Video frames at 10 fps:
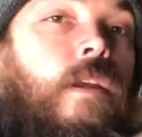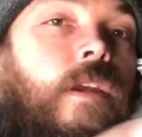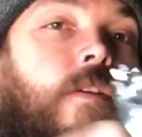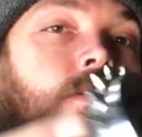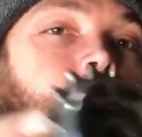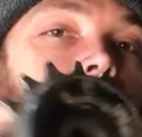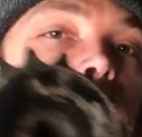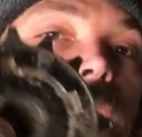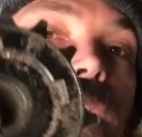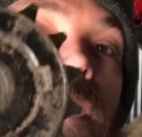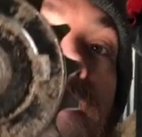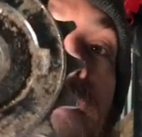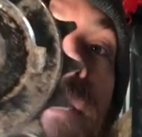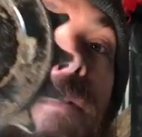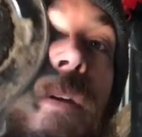Here's the uh,
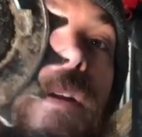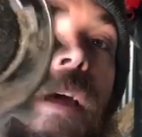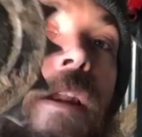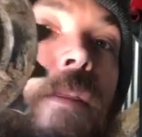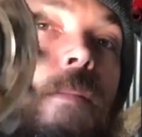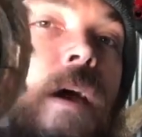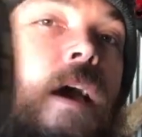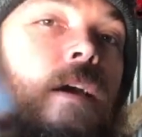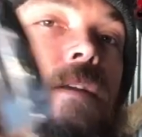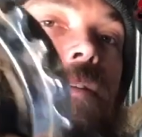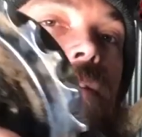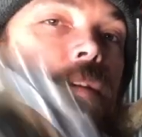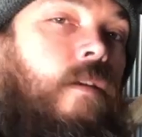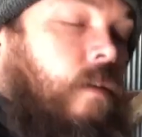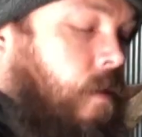free wheel out of the box.